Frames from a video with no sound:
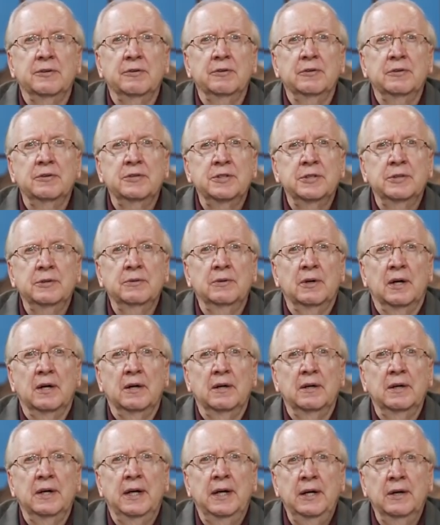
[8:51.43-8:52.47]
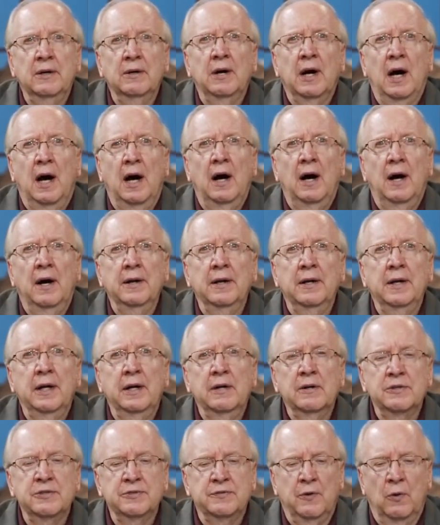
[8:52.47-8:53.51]
to hear God and
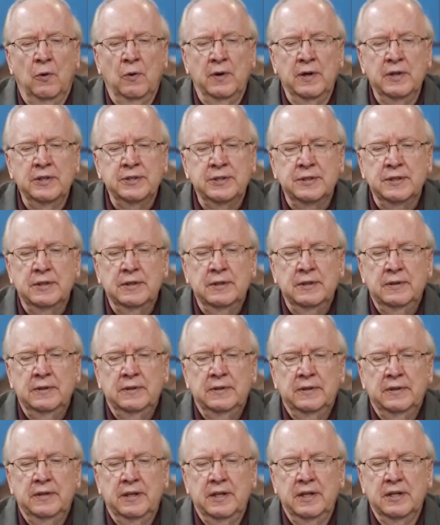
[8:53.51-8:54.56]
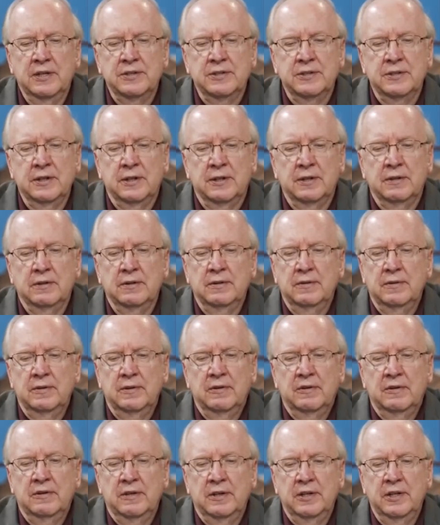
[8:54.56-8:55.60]
hear His voice is to
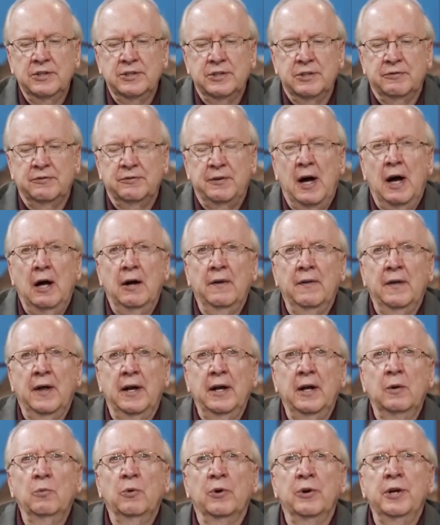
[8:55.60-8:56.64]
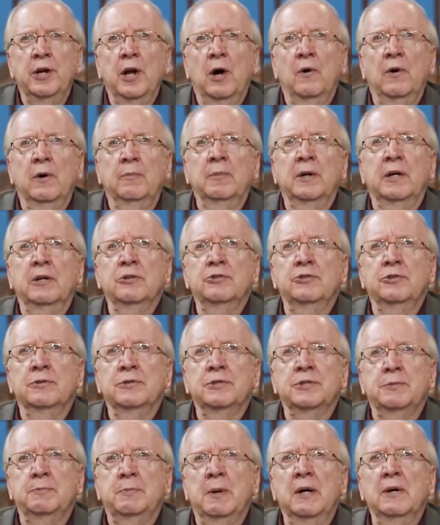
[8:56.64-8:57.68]
follow that inward knowing, because
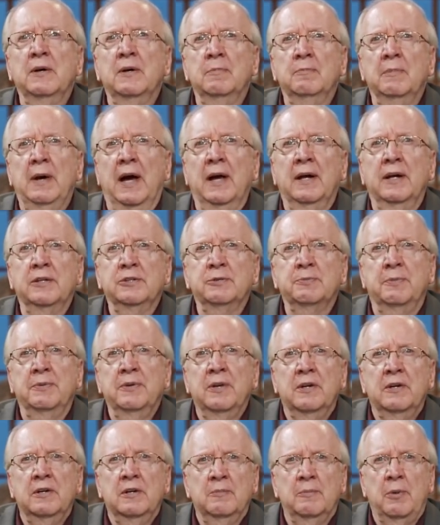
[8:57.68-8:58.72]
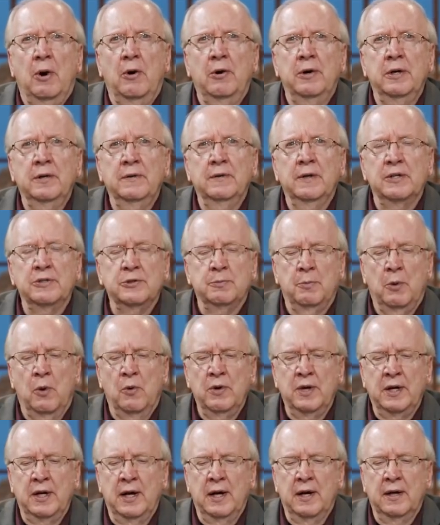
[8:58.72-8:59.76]
your spirit man is part of you that's
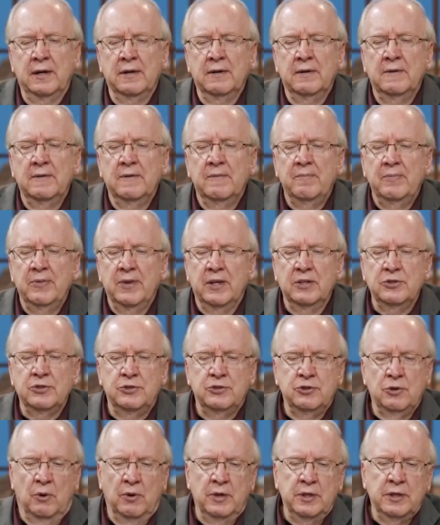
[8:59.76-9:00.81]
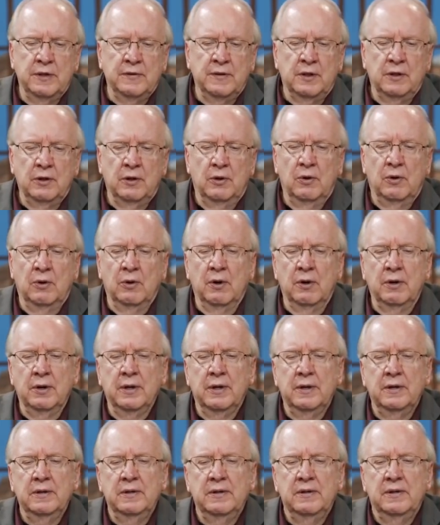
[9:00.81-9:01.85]
born again, is joined to the
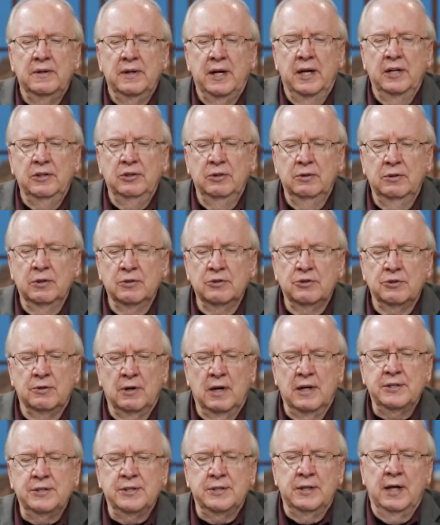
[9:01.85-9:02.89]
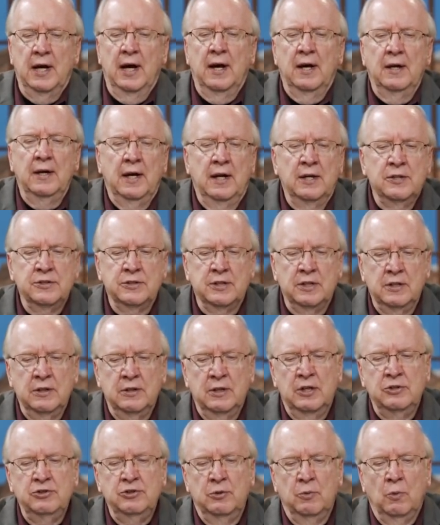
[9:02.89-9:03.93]
Lord, and you can trust that
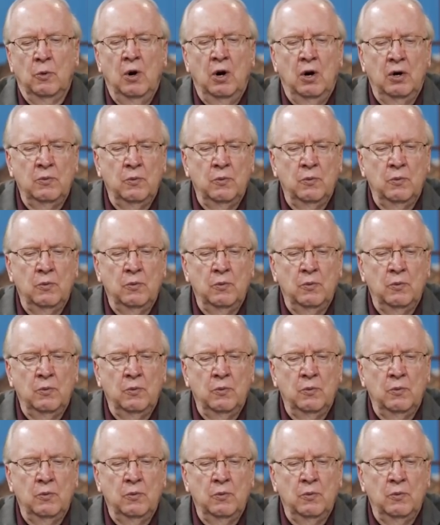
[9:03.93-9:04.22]
as you